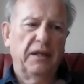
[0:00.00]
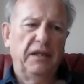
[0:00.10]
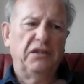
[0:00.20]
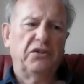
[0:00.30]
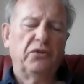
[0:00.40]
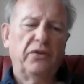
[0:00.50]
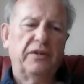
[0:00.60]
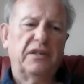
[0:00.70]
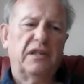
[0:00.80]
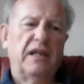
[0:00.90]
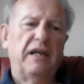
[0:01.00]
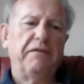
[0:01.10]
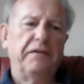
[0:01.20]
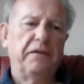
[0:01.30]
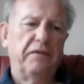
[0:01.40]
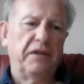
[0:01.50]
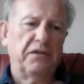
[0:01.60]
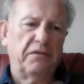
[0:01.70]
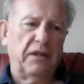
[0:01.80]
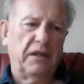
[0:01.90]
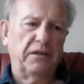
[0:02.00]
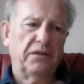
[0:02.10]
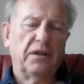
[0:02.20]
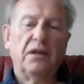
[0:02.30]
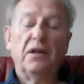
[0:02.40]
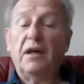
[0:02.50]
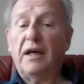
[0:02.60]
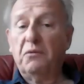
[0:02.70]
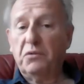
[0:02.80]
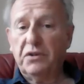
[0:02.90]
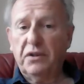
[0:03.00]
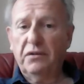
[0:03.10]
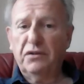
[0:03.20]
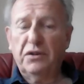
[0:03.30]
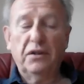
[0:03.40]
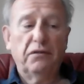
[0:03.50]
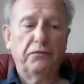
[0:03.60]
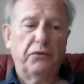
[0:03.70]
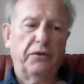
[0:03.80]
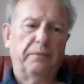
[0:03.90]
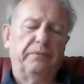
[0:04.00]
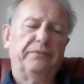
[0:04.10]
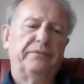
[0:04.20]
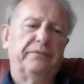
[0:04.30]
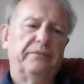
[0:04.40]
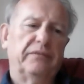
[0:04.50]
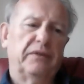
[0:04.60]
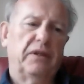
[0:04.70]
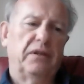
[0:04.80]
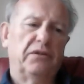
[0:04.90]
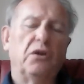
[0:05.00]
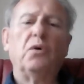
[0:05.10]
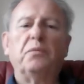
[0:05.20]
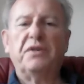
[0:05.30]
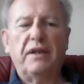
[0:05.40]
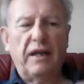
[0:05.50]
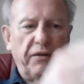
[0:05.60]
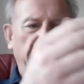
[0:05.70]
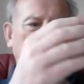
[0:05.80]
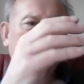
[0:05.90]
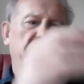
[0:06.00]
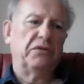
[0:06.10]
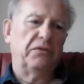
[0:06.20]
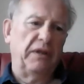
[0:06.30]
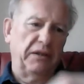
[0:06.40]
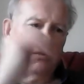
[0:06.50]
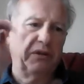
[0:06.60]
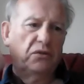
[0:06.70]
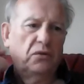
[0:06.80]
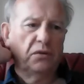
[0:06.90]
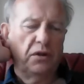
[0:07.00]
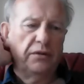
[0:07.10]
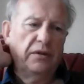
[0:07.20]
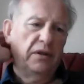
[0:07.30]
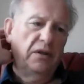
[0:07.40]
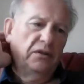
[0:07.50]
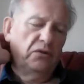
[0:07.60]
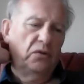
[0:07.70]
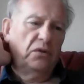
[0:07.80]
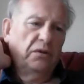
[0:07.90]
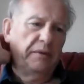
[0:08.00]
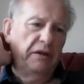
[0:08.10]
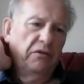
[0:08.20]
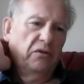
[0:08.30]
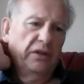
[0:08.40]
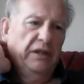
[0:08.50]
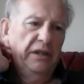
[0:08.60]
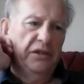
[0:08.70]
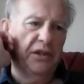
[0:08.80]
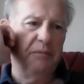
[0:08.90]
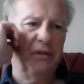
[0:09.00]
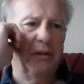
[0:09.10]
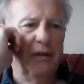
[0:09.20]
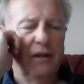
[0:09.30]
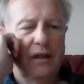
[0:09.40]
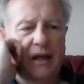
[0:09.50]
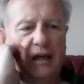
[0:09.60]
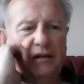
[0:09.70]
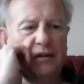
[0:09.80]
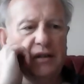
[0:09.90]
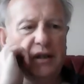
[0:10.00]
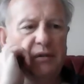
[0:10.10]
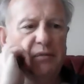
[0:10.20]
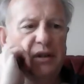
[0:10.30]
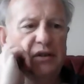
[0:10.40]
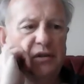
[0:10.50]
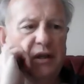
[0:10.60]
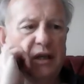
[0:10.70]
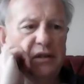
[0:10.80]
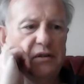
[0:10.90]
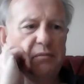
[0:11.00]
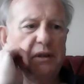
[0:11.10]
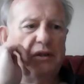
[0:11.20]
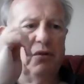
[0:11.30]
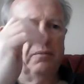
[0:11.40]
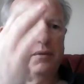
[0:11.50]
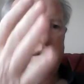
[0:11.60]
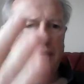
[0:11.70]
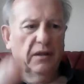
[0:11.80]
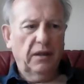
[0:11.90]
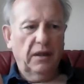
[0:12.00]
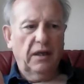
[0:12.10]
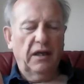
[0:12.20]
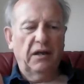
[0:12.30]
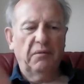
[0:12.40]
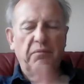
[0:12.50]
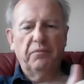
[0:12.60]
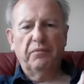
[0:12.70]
He saw the slavery of the Israelites and was concerned for them. So up to now then, yes, so it's all gone a bit wrong in Egypt, and the Israelites have become, a